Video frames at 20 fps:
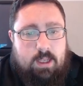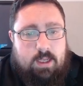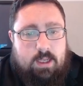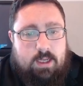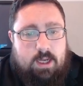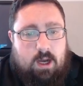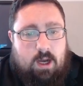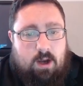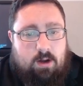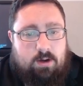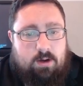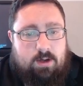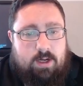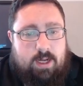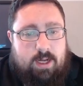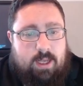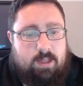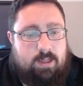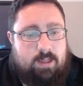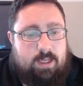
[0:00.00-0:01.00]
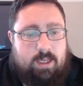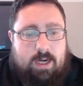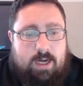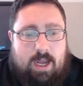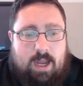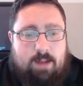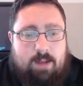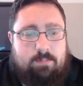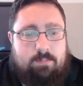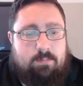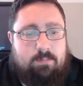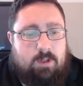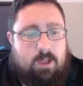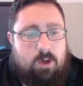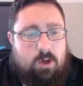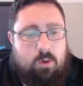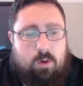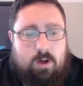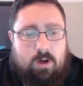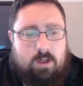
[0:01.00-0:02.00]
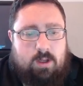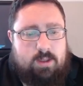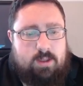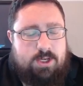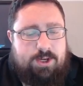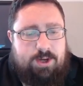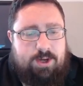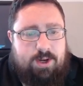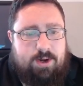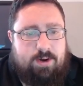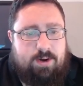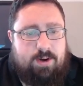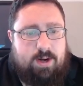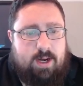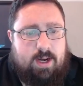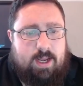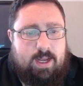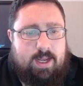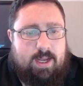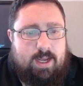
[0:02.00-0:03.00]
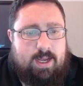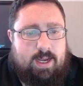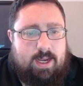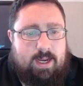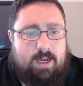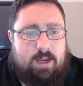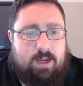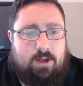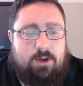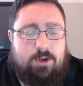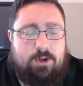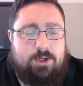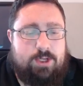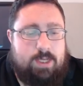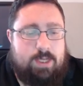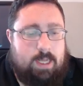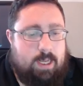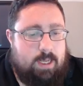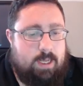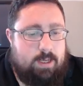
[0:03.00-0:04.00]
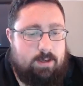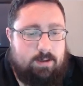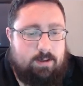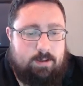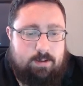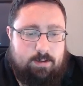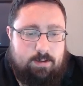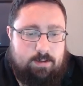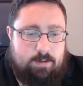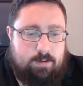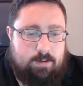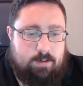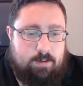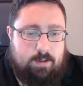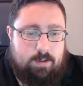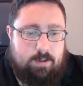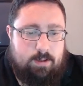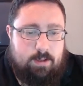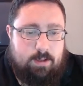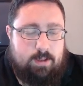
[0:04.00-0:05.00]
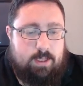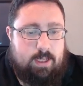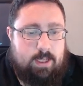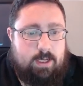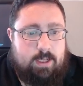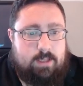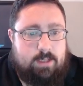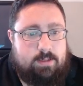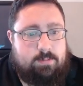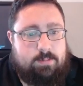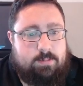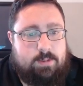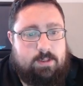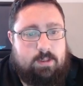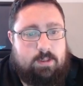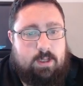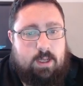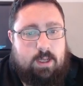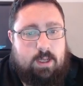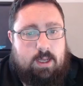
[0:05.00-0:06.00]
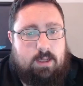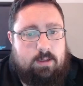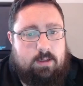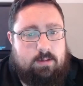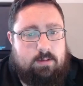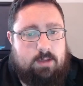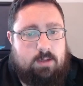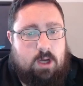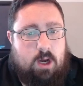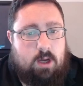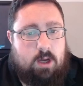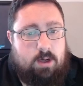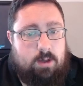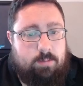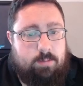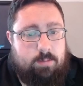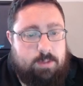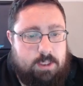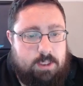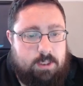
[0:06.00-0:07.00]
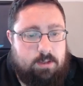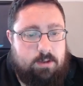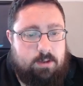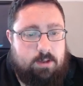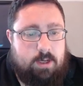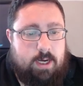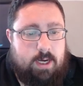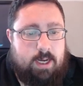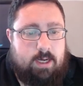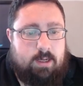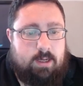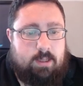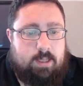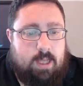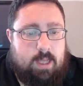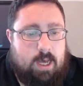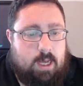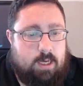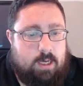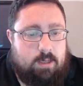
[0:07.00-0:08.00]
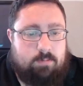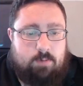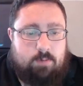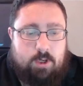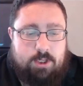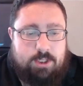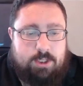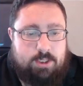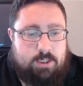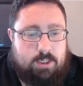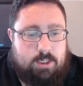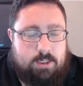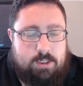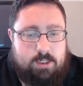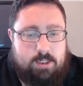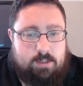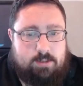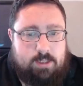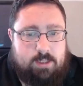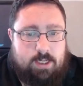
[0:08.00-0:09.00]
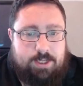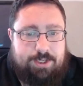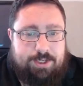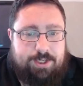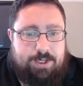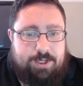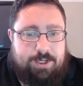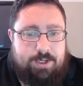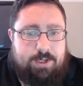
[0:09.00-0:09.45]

and Elliott, I'm low on this year. I understand they did some. Connor in particular had a lot of rushing touchdowns last year.